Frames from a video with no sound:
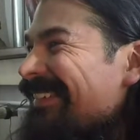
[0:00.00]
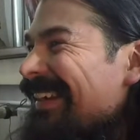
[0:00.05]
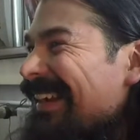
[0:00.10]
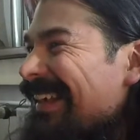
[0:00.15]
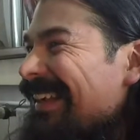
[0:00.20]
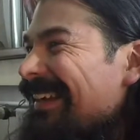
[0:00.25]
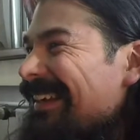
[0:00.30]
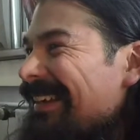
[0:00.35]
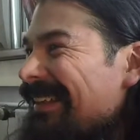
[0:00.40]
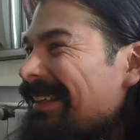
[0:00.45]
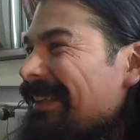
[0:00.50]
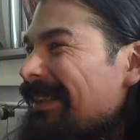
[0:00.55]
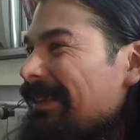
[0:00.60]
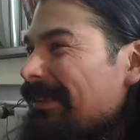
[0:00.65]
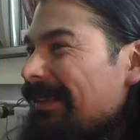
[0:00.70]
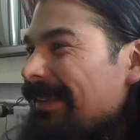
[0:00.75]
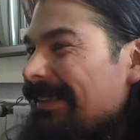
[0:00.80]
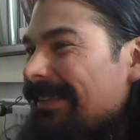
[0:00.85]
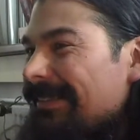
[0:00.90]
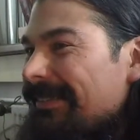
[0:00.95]
right,
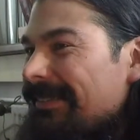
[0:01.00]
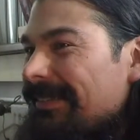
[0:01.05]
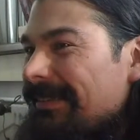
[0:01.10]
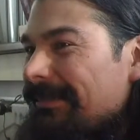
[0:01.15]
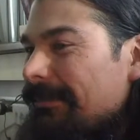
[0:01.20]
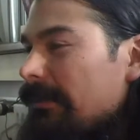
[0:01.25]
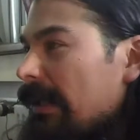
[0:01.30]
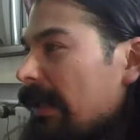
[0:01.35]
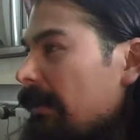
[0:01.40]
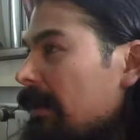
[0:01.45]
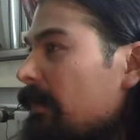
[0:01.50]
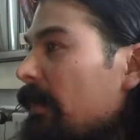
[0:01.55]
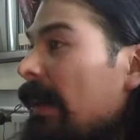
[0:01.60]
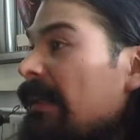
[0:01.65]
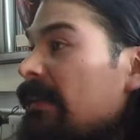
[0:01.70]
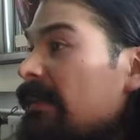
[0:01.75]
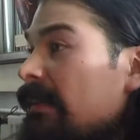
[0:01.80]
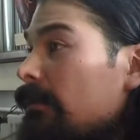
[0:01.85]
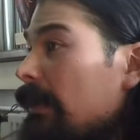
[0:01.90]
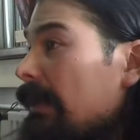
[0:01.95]

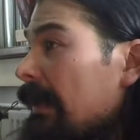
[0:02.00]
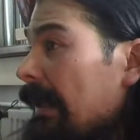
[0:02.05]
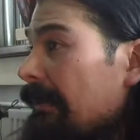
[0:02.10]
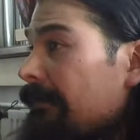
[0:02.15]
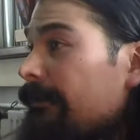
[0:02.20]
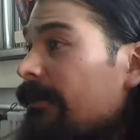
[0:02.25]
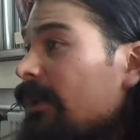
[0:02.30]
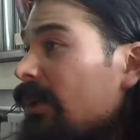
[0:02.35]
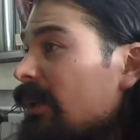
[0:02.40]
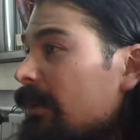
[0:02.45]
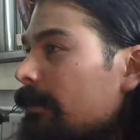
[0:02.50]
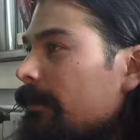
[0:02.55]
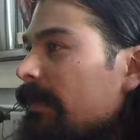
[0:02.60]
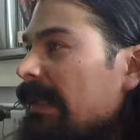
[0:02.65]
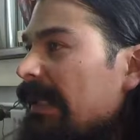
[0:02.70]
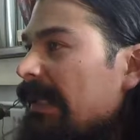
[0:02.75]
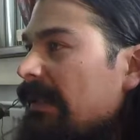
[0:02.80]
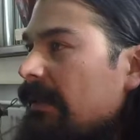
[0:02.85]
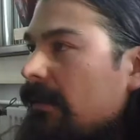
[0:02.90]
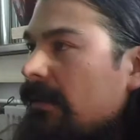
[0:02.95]
especially when they first
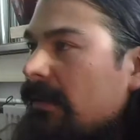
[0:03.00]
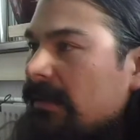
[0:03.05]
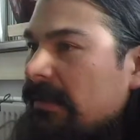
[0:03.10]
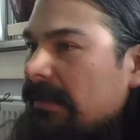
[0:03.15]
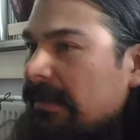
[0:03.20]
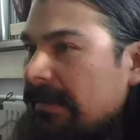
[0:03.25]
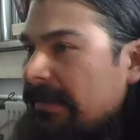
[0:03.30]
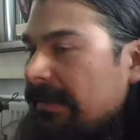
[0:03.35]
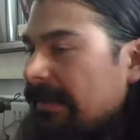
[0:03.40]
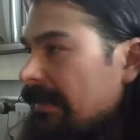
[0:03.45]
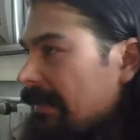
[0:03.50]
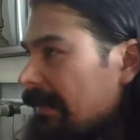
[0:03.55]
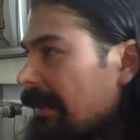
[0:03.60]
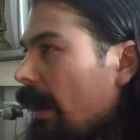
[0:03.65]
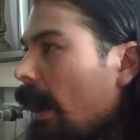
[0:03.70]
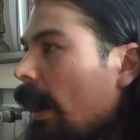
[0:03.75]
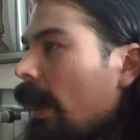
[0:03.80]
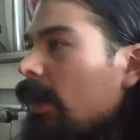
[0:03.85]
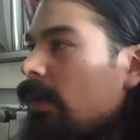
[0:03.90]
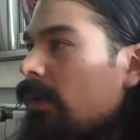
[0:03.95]
meet, there's just this
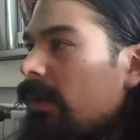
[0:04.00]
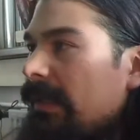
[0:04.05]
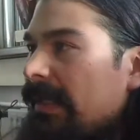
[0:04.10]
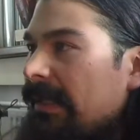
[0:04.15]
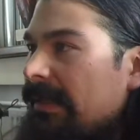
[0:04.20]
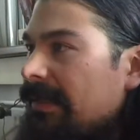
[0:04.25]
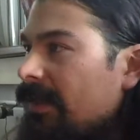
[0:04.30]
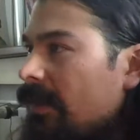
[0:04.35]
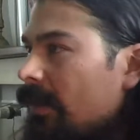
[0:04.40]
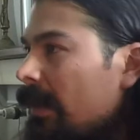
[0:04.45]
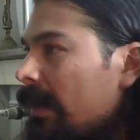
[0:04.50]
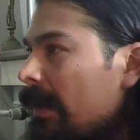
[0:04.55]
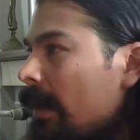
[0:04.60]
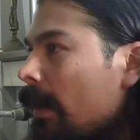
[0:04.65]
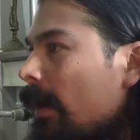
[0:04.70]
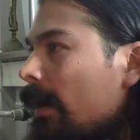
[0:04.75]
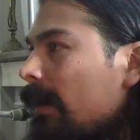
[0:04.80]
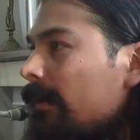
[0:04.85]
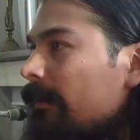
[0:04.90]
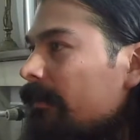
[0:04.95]
awkwardness going
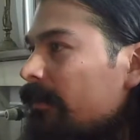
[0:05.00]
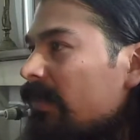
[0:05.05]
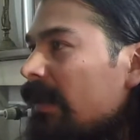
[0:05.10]
on,